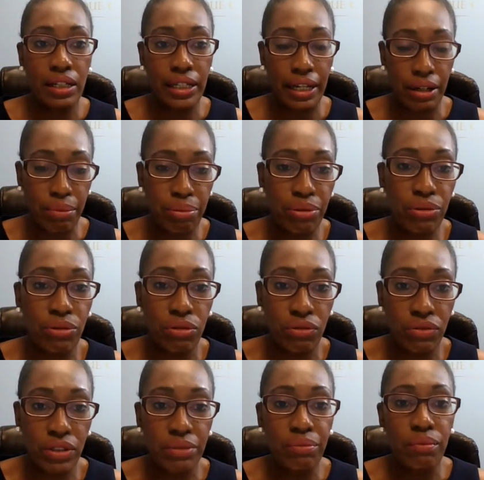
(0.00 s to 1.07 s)
get
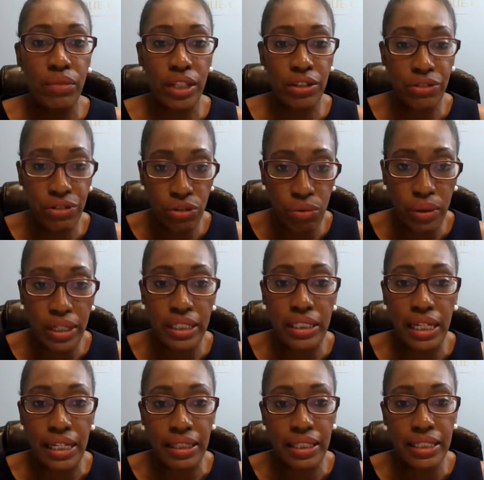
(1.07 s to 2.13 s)
approved. You do want to
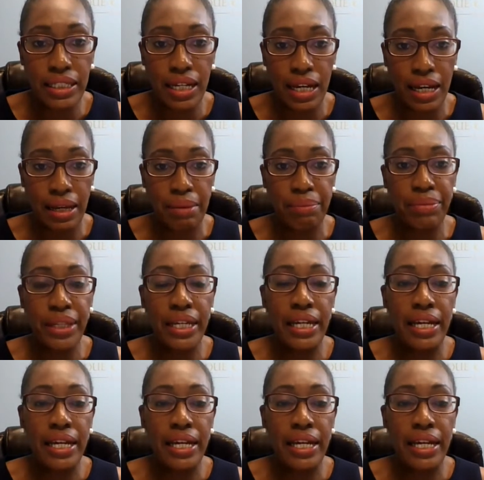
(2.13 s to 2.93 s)
take the time,